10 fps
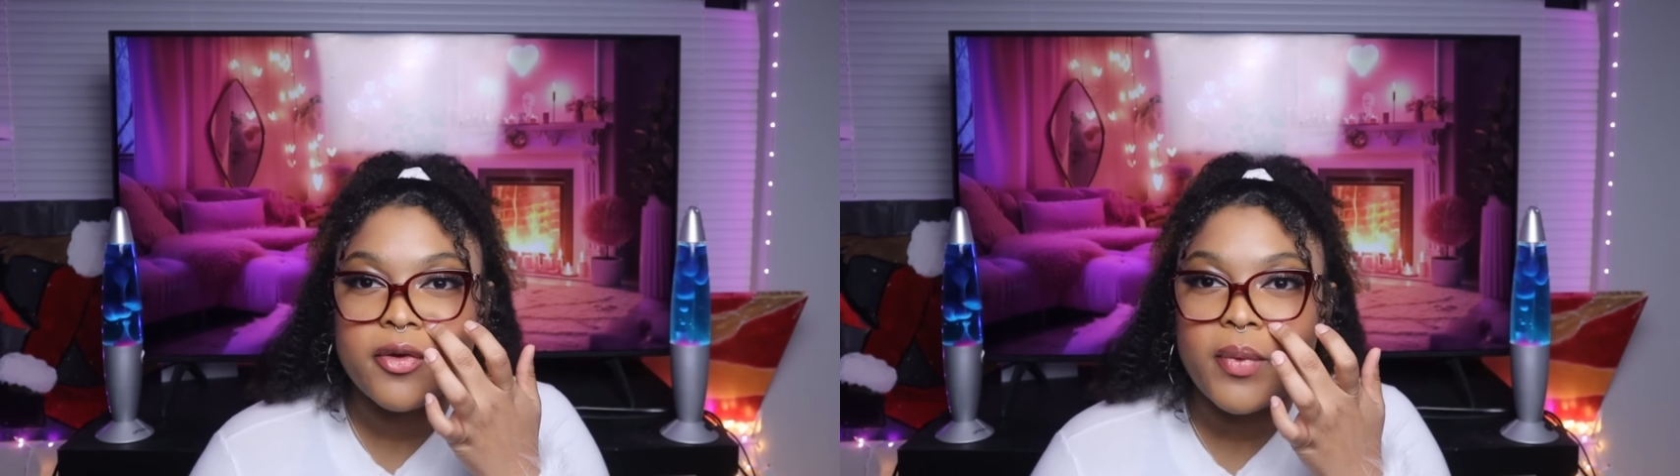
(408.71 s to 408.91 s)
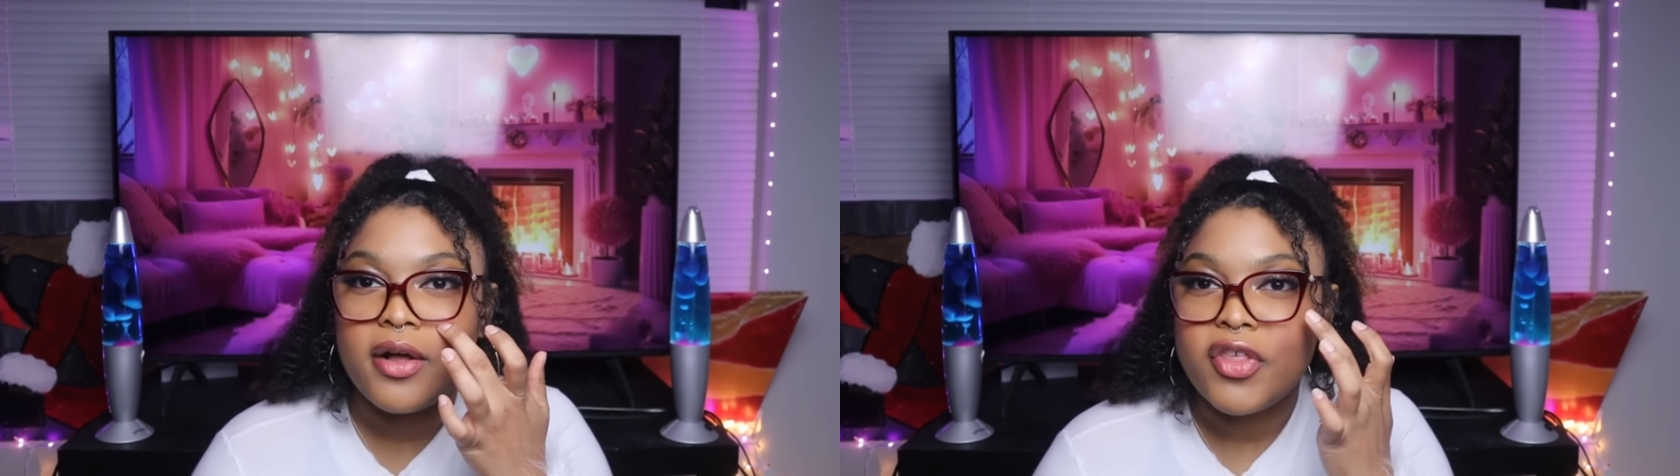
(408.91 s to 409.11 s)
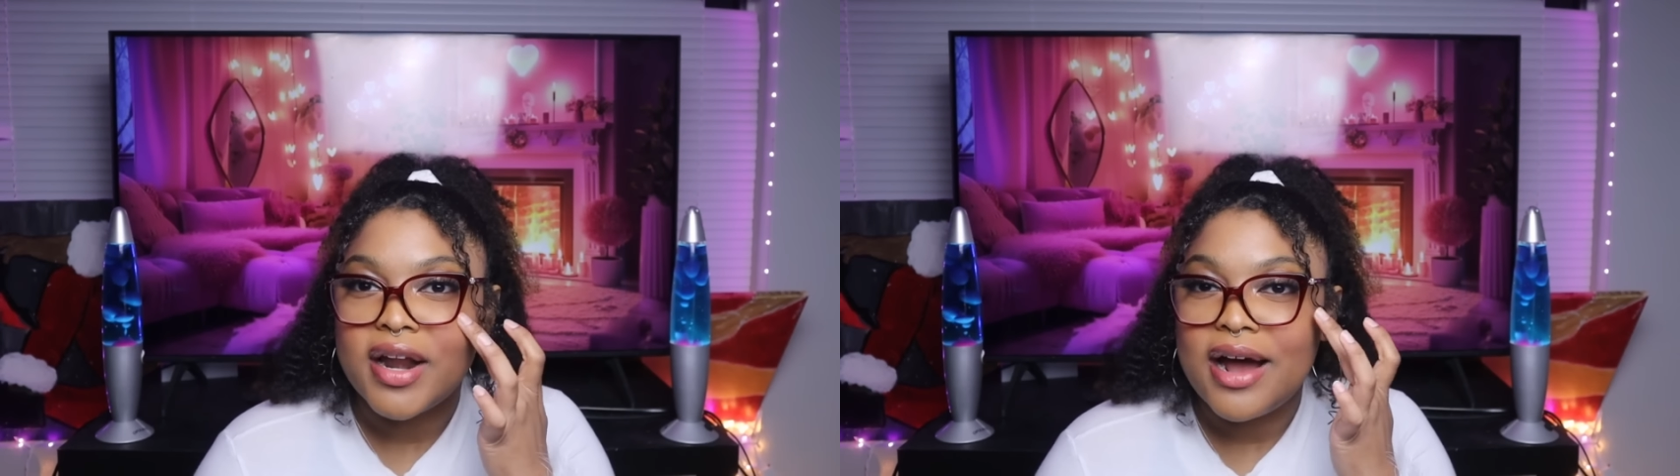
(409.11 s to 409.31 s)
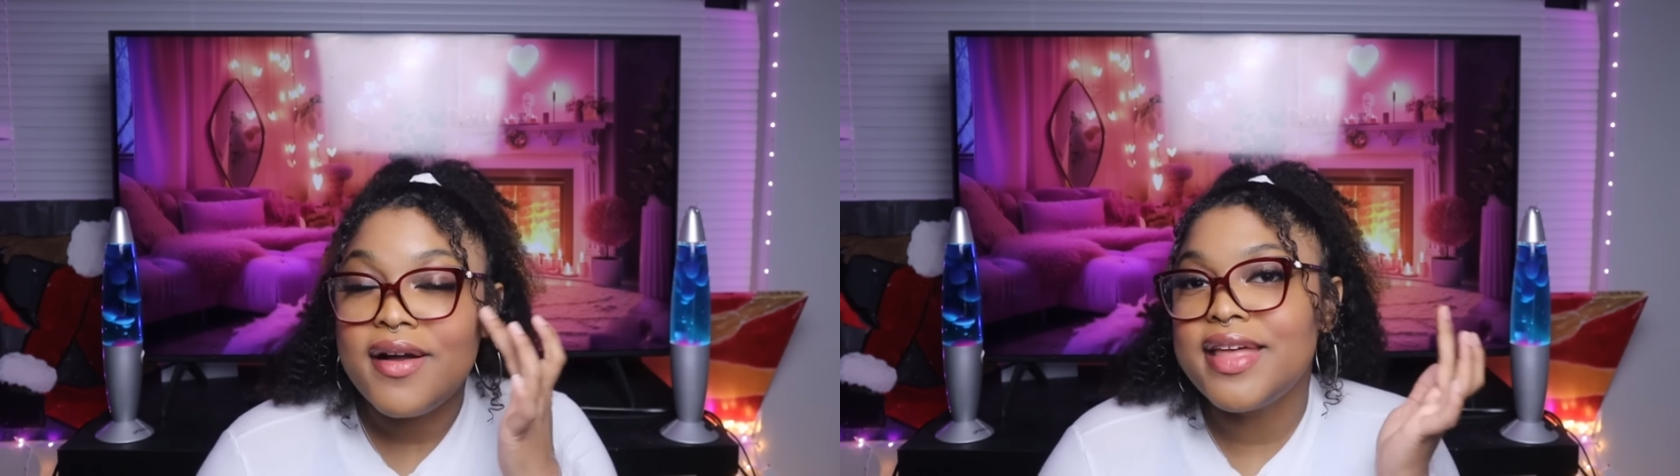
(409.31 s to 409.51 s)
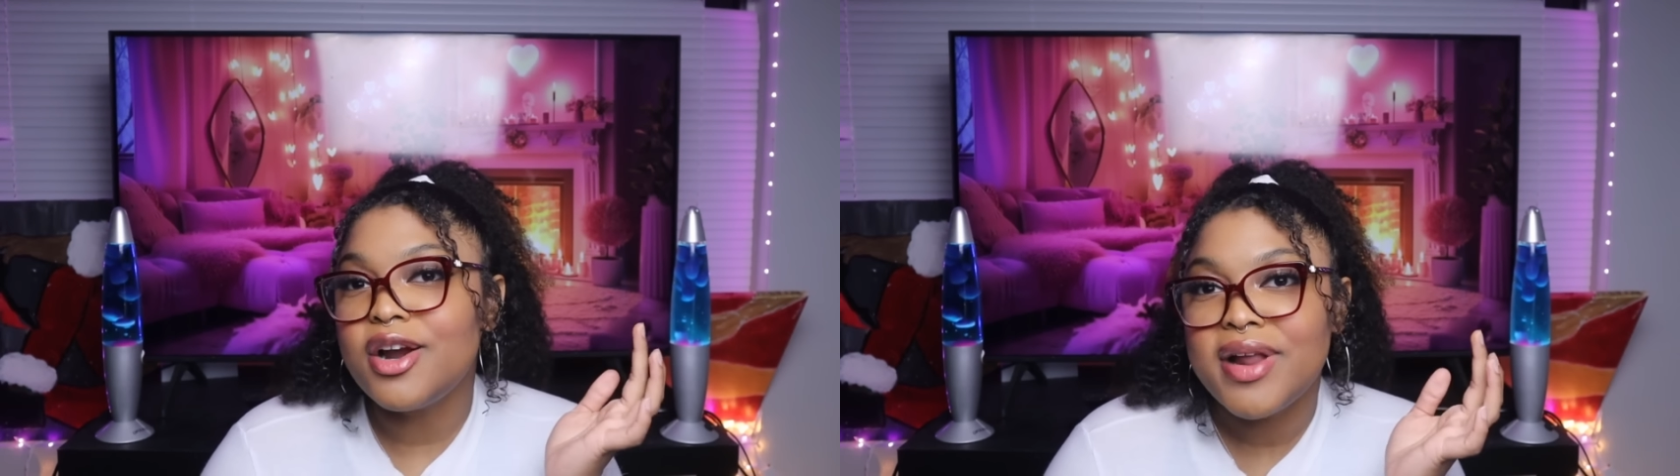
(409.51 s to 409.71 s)
well thought out
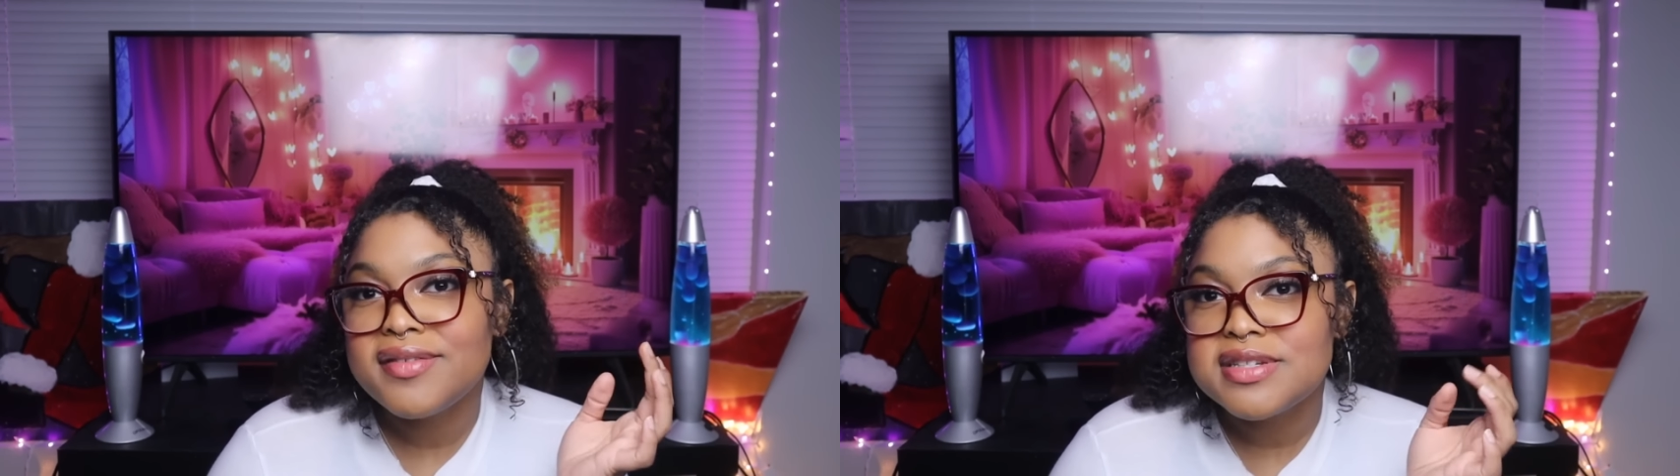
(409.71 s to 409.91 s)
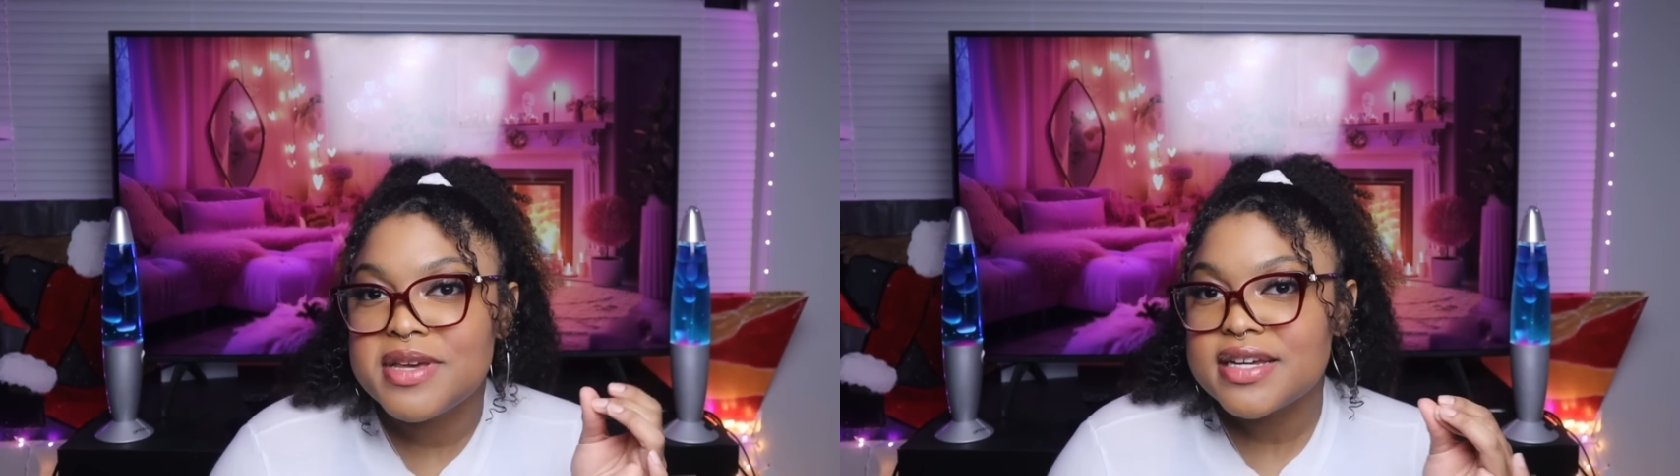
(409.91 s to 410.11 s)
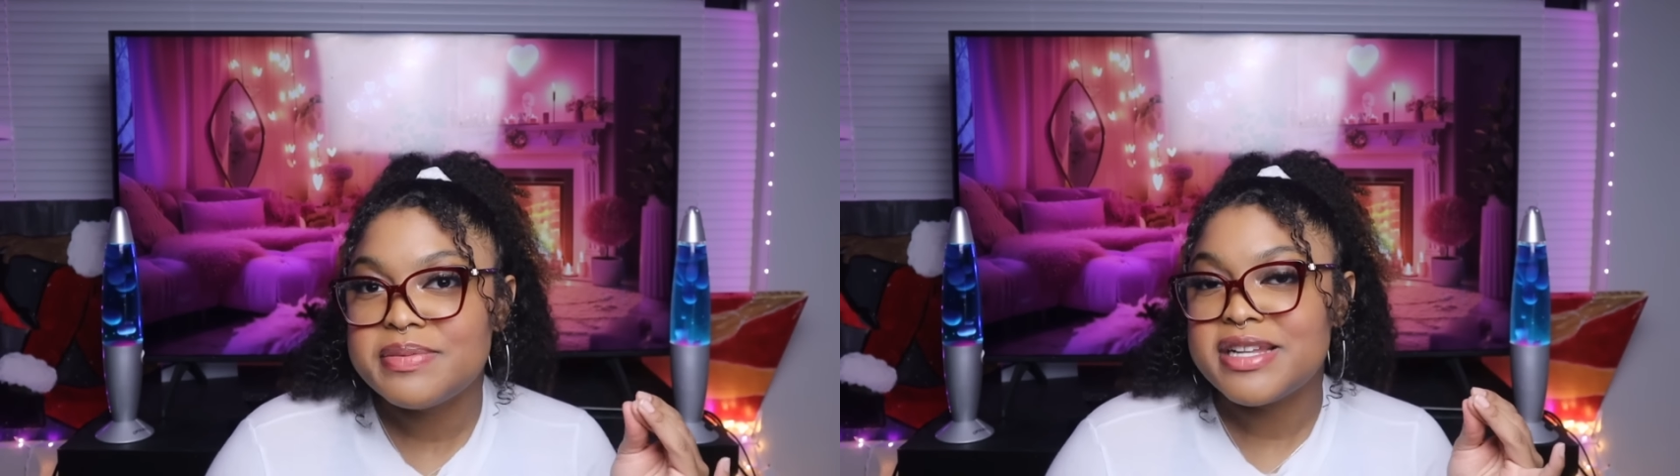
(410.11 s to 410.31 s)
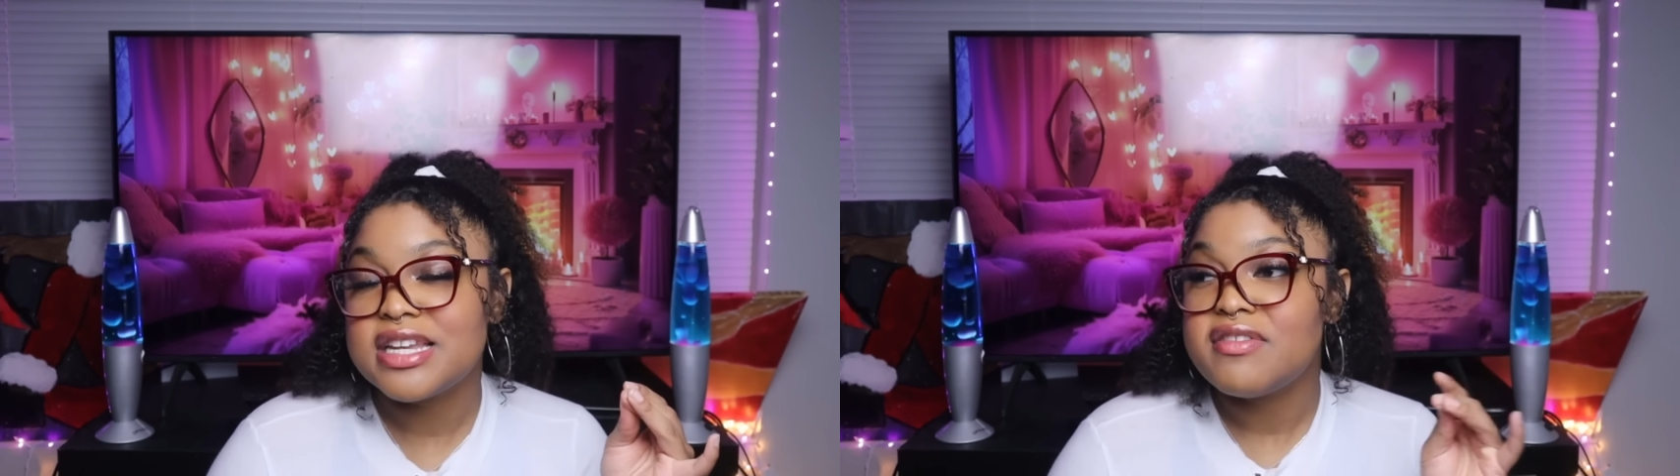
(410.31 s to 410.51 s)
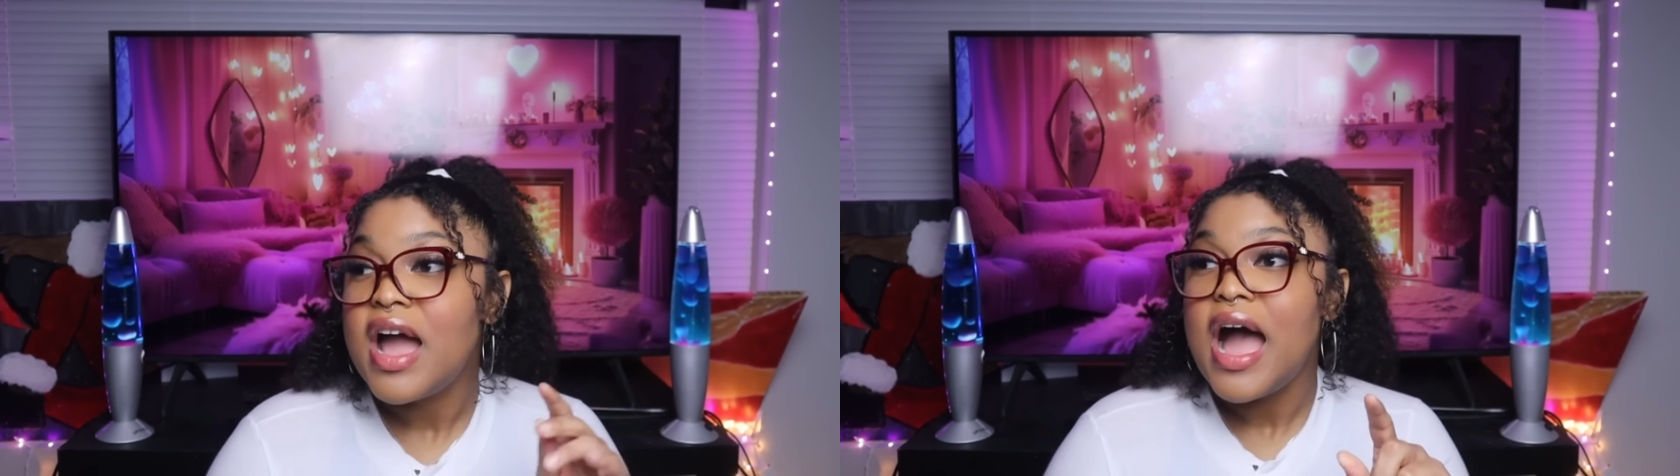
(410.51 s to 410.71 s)
and they don't have to be expensive.